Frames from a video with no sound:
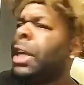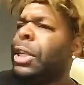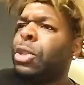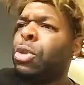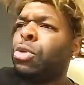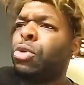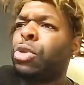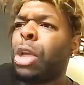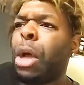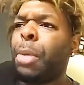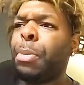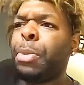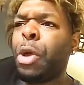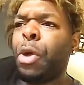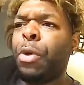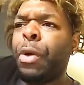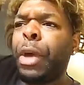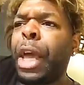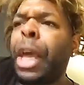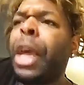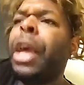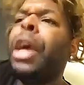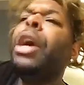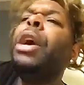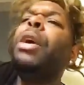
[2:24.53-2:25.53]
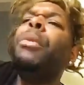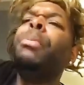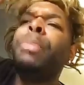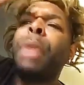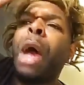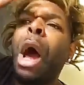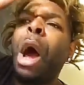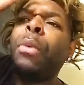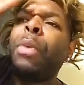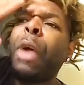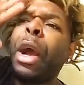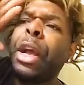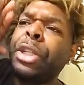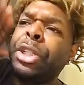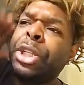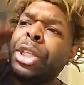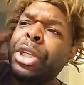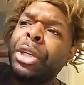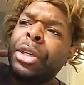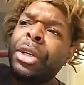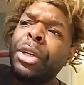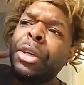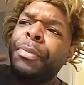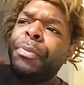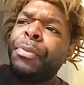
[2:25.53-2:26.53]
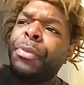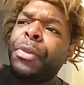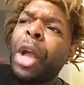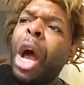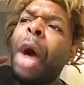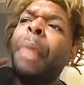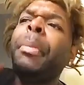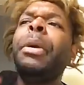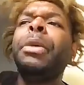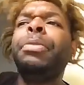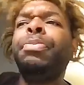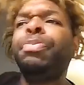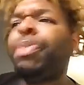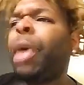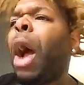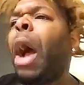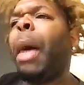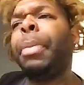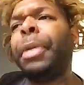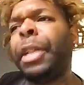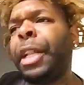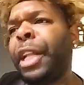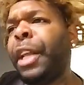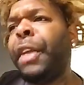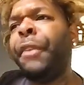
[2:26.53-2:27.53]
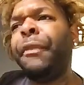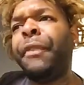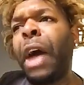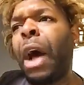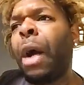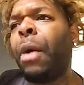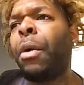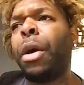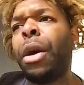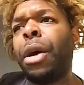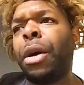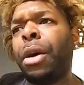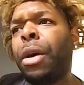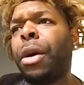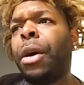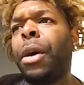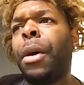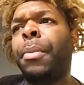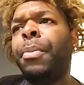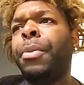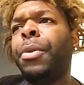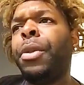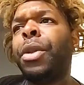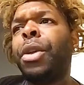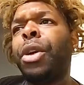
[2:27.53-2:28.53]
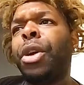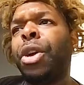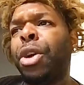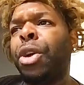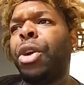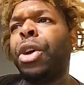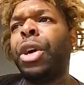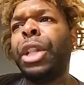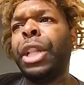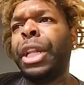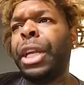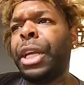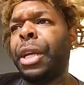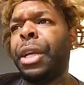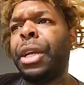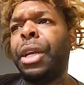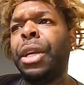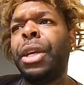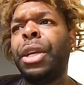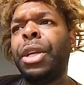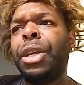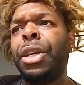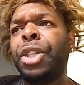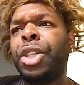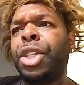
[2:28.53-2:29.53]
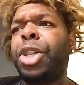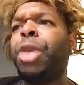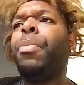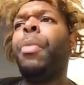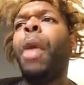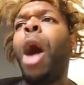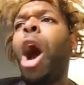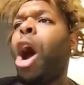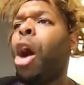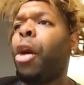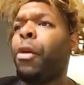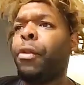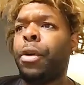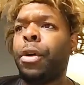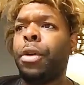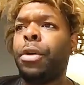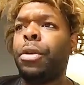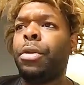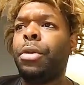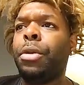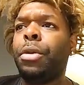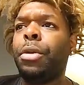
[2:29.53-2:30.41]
nest on top of your head. All right, John. I'm gonna probably leave out early tomorrow.